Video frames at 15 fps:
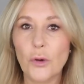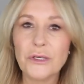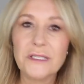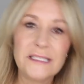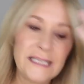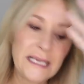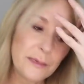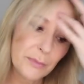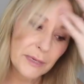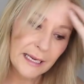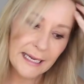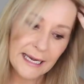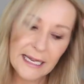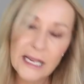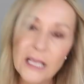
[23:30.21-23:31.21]
on deep
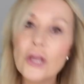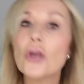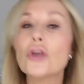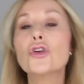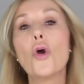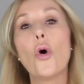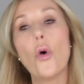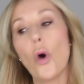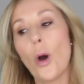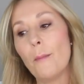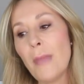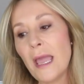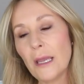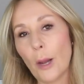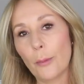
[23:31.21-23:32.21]
cleaning your
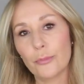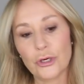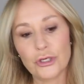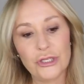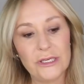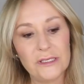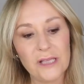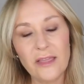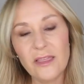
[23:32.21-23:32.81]
makeup brushes.